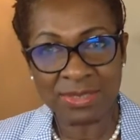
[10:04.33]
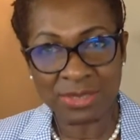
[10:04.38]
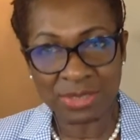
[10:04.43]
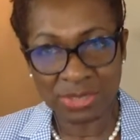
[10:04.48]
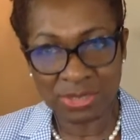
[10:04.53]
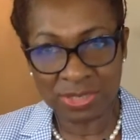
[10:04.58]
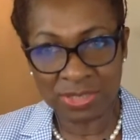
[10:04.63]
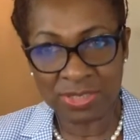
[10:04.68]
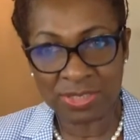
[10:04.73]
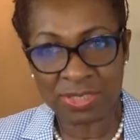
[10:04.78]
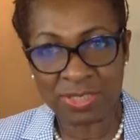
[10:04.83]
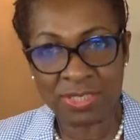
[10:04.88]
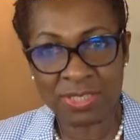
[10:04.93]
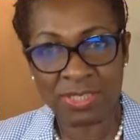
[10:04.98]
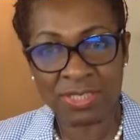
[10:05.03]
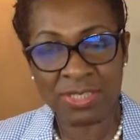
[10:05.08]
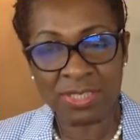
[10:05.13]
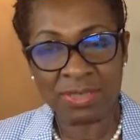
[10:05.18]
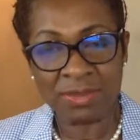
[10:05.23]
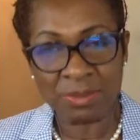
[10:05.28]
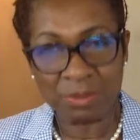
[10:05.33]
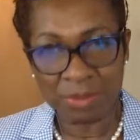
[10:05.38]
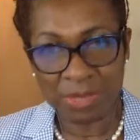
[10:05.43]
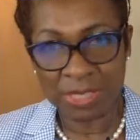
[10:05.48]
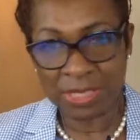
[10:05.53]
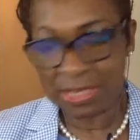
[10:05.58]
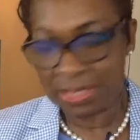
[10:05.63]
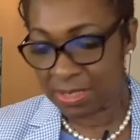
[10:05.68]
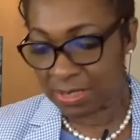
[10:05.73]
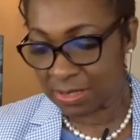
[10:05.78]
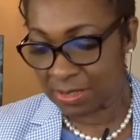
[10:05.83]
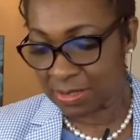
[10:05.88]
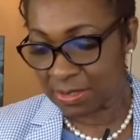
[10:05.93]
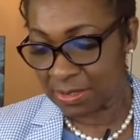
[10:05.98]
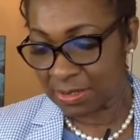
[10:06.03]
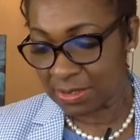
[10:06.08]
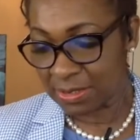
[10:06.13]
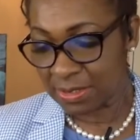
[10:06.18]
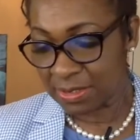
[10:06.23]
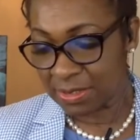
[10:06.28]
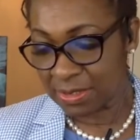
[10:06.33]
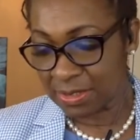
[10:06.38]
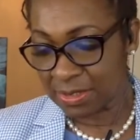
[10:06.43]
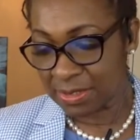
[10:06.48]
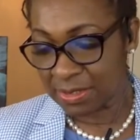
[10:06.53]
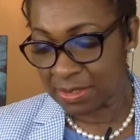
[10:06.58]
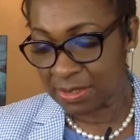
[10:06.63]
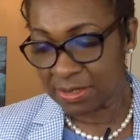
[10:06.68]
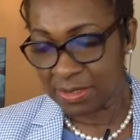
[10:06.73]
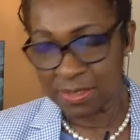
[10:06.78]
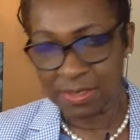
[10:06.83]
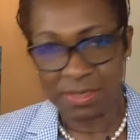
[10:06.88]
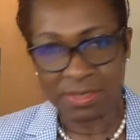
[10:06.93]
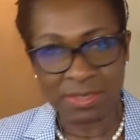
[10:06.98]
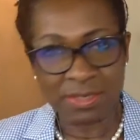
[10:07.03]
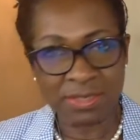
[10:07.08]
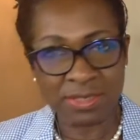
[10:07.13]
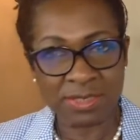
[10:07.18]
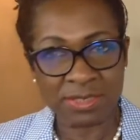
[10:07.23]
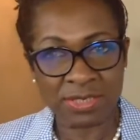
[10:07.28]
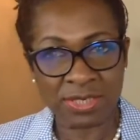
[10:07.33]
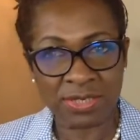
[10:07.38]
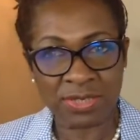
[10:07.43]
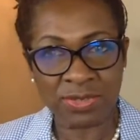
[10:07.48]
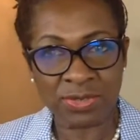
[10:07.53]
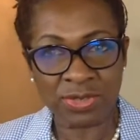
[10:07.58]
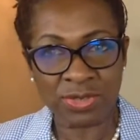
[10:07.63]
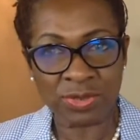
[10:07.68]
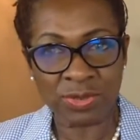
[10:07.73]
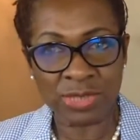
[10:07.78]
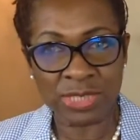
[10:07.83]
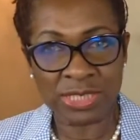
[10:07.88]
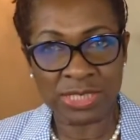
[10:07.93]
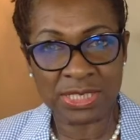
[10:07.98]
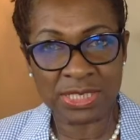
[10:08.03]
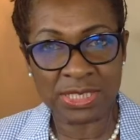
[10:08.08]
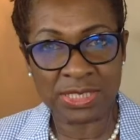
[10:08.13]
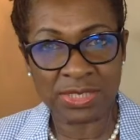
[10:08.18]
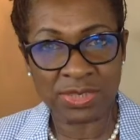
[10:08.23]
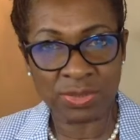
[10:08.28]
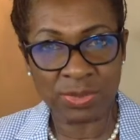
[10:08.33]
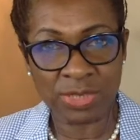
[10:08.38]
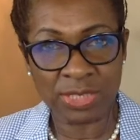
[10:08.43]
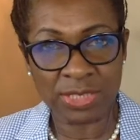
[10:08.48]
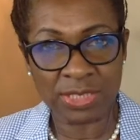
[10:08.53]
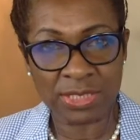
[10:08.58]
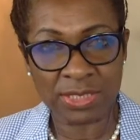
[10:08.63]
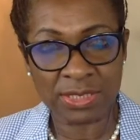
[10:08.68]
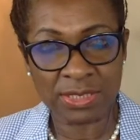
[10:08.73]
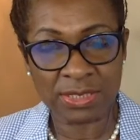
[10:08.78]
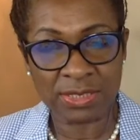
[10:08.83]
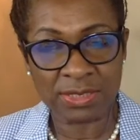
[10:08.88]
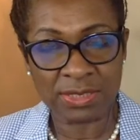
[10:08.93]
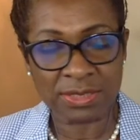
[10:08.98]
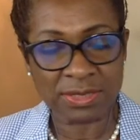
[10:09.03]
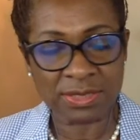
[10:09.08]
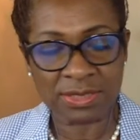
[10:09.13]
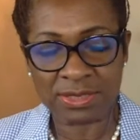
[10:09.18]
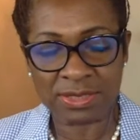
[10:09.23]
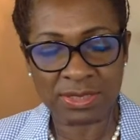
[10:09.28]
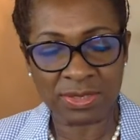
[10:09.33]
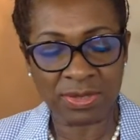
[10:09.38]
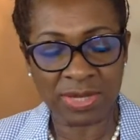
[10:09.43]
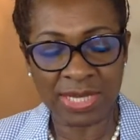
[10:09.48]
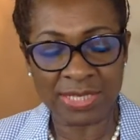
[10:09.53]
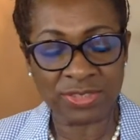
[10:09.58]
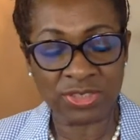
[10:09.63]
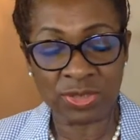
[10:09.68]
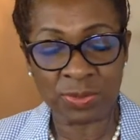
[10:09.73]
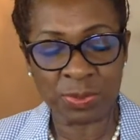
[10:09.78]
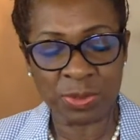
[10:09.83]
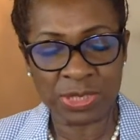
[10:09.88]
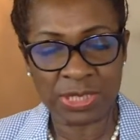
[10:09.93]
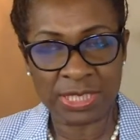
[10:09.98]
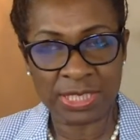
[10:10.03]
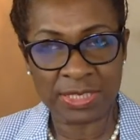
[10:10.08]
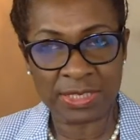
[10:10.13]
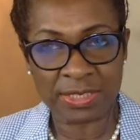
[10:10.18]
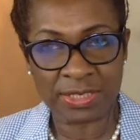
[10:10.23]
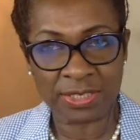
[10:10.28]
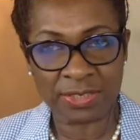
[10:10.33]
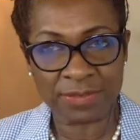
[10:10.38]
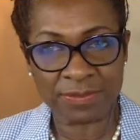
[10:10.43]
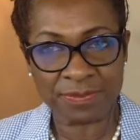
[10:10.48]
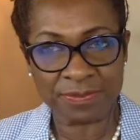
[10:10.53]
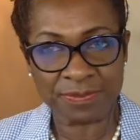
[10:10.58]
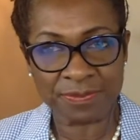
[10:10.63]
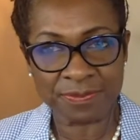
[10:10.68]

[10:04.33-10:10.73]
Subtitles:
should be Southern sweet tea sweet. Oh, I just put that in there.